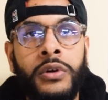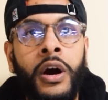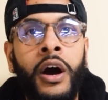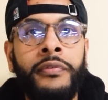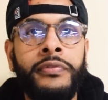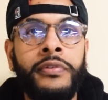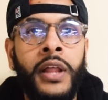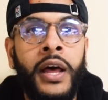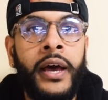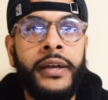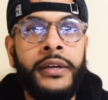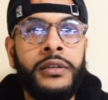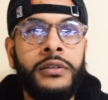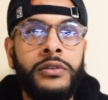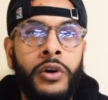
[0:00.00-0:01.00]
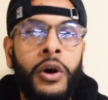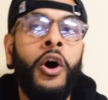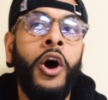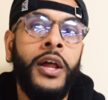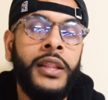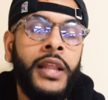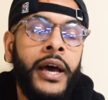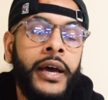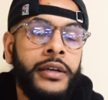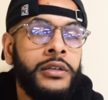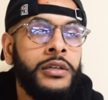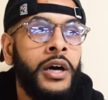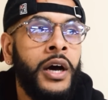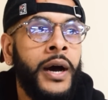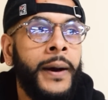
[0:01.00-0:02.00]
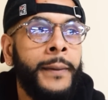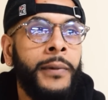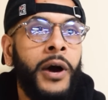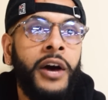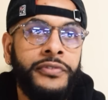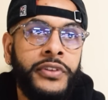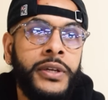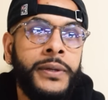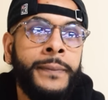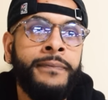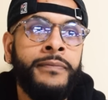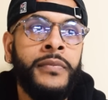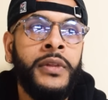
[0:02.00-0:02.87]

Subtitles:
offline or online often,